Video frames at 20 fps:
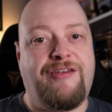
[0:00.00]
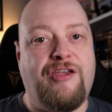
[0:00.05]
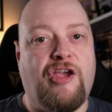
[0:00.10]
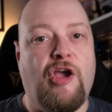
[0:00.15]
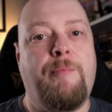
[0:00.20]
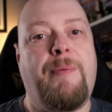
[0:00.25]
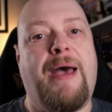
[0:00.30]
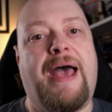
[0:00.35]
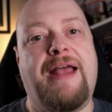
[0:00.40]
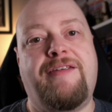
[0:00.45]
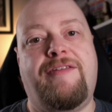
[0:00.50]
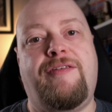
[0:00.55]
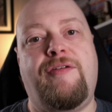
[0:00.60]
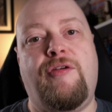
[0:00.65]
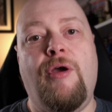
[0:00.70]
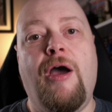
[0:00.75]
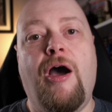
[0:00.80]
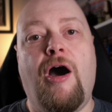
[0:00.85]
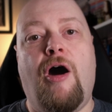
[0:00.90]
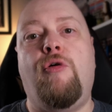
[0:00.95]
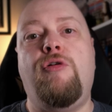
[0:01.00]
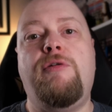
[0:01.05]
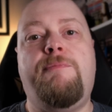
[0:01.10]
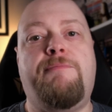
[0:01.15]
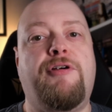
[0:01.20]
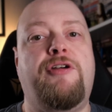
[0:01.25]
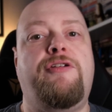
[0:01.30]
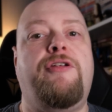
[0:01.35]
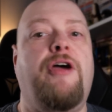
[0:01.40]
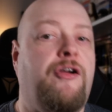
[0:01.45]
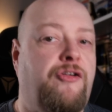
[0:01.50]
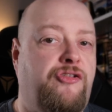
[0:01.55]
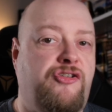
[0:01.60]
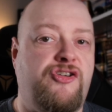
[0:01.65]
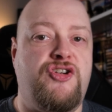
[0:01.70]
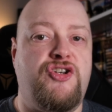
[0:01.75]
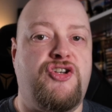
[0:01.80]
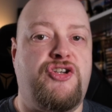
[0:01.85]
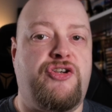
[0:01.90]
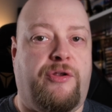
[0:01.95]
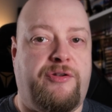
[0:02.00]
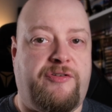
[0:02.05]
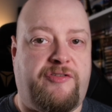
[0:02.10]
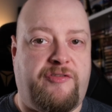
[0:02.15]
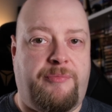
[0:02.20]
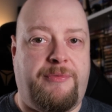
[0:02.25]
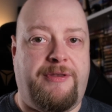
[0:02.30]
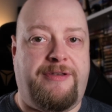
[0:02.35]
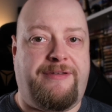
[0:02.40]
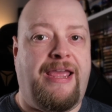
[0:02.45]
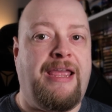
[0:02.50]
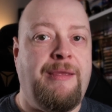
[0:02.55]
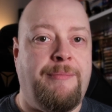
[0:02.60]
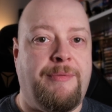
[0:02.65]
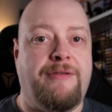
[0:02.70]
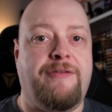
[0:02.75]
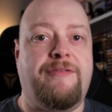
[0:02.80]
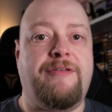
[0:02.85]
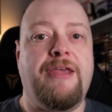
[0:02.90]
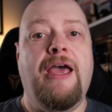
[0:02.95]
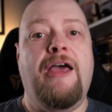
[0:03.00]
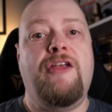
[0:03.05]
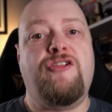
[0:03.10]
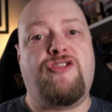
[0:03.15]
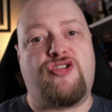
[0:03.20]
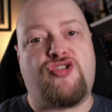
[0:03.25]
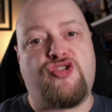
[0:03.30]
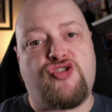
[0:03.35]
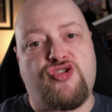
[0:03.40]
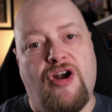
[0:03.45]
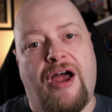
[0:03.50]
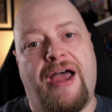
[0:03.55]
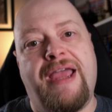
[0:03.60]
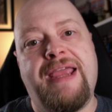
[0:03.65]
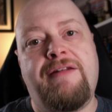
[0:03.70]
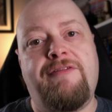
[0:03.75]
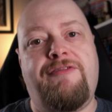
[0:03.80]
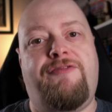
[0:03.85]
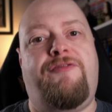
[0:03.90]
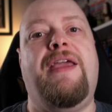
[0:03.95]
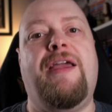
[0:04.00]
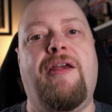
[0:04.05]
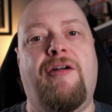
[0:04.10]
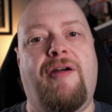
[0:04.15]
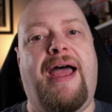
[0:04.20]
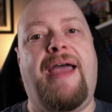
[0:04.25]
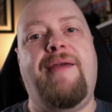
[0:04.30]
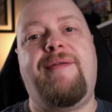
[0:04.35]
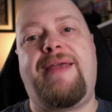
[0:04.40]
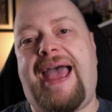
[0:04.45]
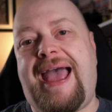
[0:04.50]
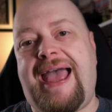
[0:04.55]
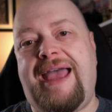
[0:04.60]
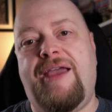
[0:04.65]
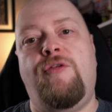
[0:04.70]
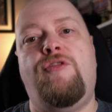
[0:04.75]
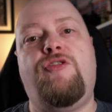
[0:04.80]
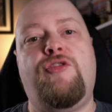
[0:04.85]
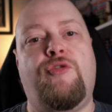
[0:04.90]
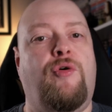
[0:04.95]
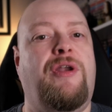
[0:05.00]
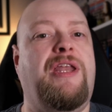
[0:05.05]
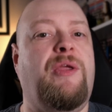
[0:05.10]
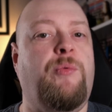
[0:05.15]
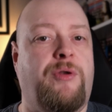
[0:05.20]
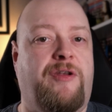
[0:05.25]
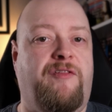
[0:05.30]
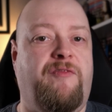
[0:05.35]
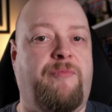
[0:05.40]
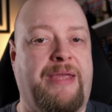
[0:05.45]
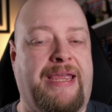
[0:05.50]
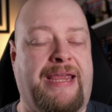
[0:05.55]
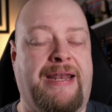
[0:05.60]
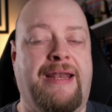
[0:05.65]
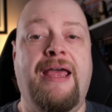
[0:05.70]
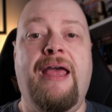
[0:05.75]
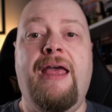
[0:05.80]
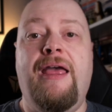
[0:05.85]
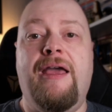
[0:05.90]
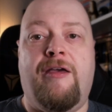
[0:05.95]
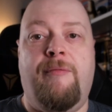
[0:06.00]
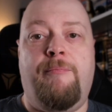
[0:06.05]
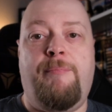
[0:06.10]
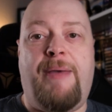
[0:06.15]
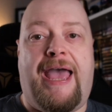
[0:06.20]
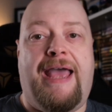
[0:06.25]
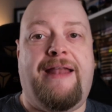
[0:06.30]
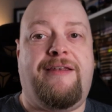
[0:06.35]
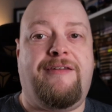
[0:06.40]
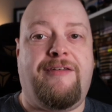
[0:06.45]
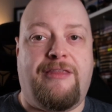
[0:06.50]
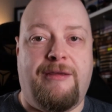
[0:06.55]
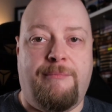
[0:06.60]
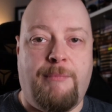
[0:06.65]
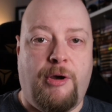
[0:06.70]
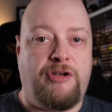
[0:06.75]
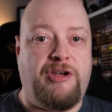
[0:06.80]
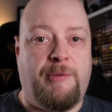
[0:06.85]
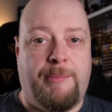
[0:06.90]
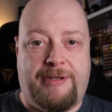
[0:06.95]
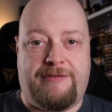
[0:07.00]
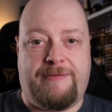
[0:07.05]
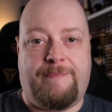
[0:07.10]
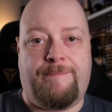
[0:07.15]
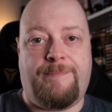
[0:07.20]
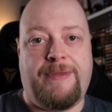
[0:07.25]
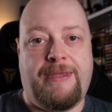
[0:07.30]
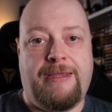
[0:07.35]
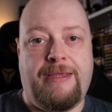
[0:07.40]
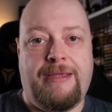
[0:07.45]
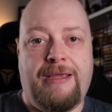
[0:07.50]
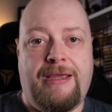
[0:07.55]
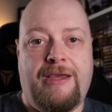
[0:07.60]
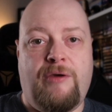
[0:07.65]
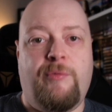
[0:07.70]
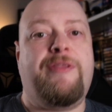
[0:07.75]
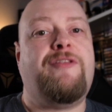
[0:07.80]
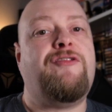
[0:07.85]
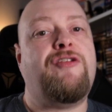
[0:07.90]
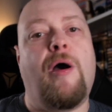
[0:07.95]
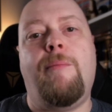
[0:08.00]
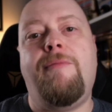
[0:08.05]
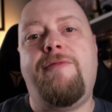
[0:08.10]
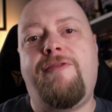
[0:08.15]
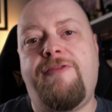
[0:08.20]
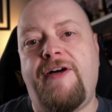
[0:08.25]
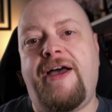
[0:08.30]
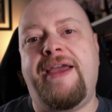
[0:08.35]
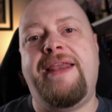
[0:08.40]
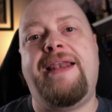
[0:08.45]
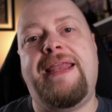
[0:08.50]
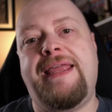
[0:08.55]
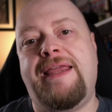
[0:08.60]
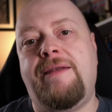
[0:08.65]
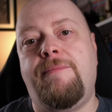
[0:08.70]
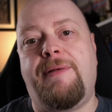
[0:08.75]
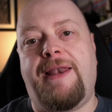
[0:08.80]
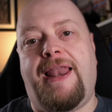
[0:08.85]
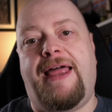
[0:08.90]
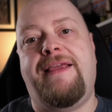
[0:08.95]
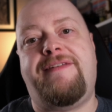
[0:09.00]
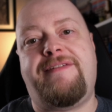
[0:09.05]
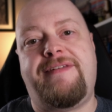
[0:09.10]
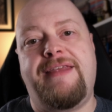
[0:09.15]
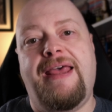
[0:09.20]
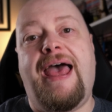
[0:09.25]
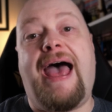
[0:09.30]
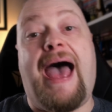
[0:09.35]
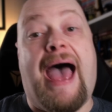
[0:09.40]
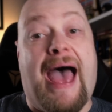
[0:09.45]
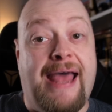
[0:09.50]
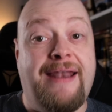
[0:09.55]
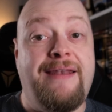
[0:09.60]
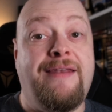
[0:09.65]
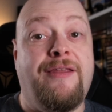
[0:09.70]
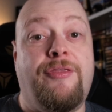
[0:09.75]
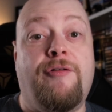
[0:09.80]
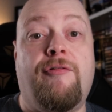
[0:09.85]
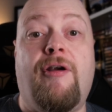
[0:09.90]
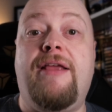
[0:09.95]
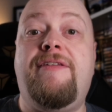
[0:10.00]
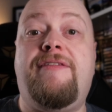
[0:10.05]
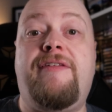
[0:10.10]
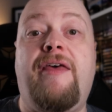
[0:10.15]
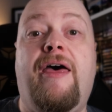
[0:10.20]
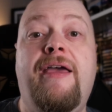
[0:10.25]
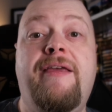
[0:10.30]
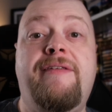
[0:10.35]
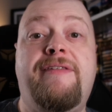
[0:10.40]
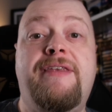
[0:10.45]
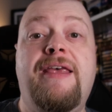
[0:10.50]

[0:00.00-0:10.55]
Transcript: go back to old production shots from the Damons to try and figure out how tall he would have been compared to the monument. With Tom finally in place and at the right size,